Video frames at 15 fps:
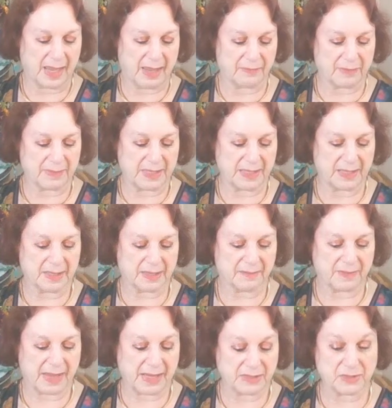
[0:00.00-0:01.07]
from the Healing
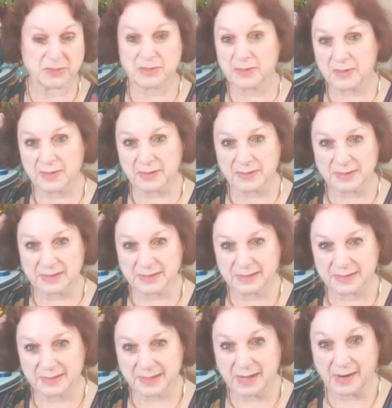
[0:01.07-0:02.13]
of Angels Oracle
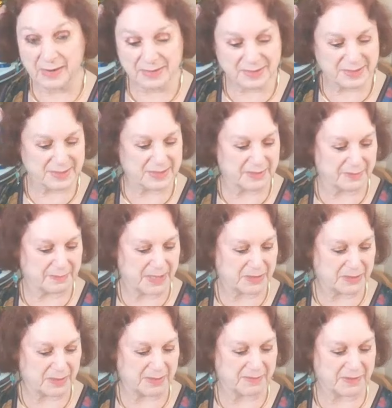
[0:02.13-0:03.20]
Cards by
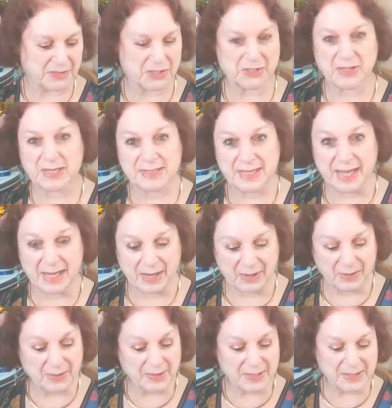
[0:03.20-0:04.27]
Dorian Virtue, as I
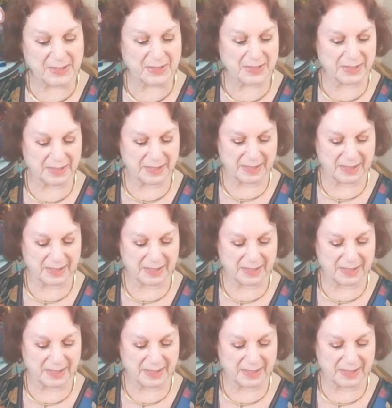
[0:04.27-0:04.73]
earlier